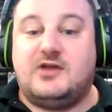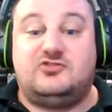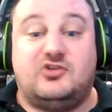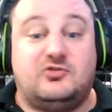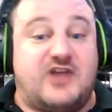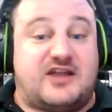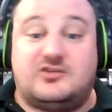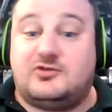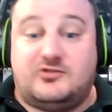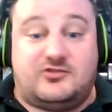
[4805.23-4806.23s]
two
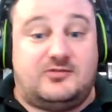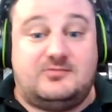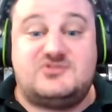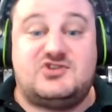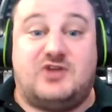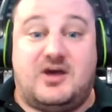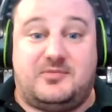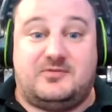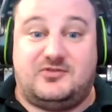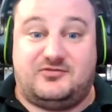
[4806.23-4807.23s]
technicals showed
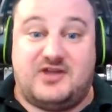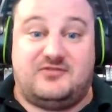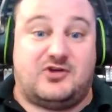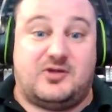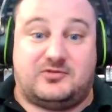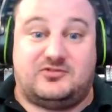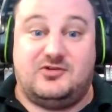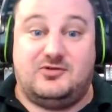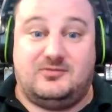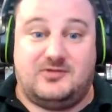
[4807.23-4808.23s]
up to fight for our
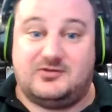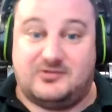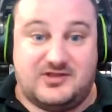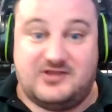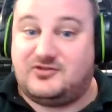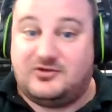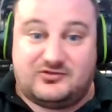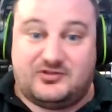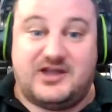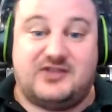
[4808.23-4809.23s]
platoon under oh, the East Coast
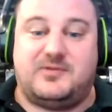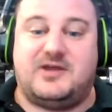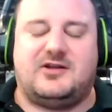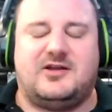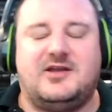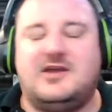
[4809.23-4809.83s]
awesome. Alliance banner.